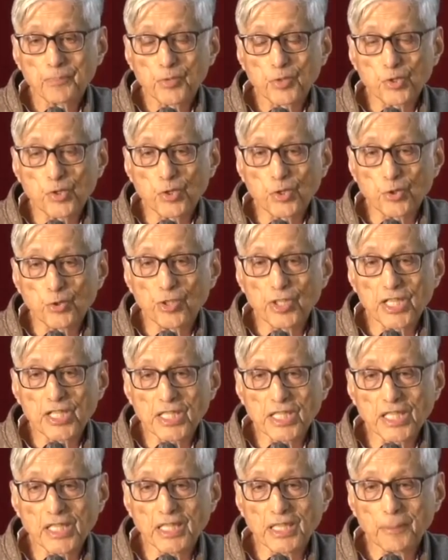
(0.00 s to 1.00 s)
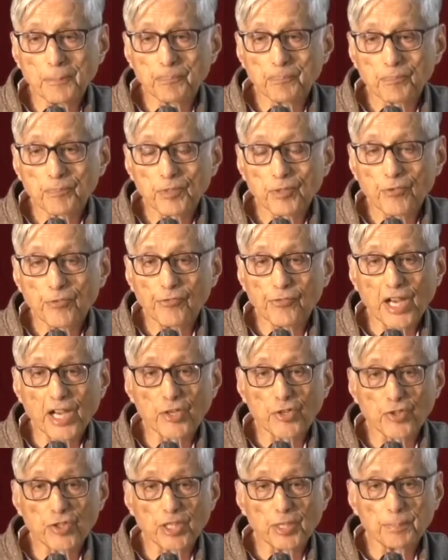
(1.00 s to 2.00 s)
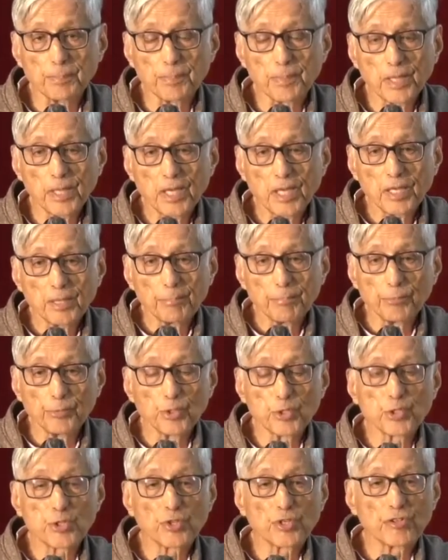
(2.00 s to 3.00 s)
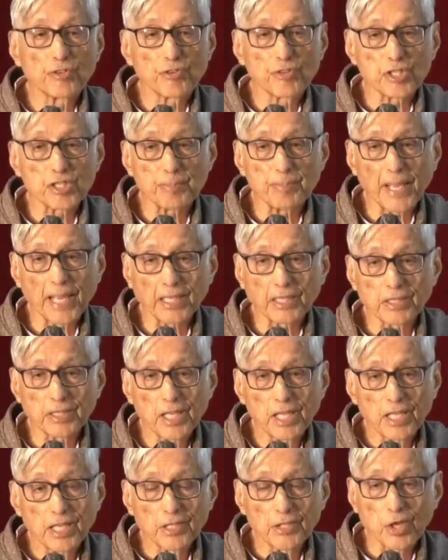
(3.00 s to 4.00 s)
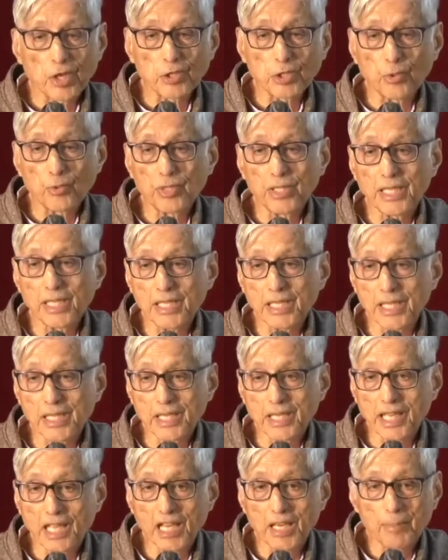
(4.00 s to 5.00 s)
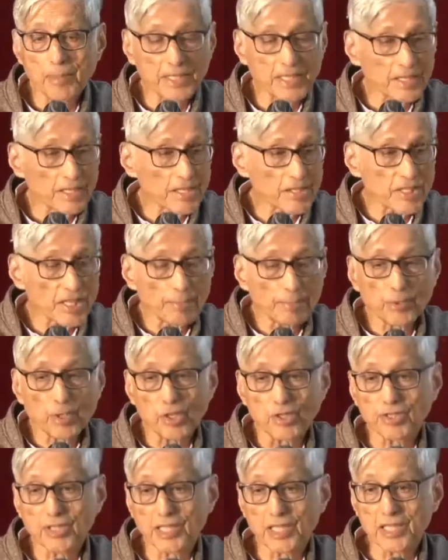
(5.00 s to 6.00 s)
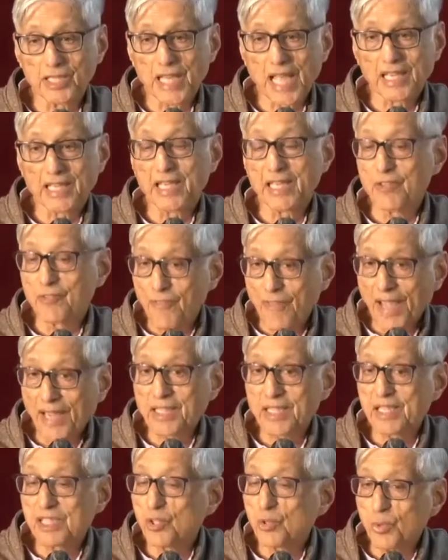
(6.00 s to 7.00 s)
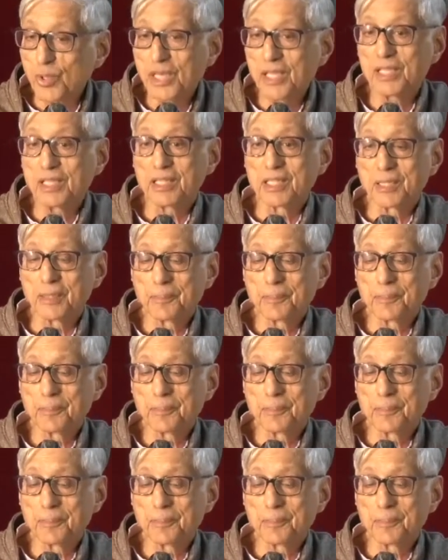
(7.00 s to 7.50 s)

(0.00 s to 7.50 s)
to unity, friendship, mutual respect, not only in India, but in the subcontinent and in fact in the world.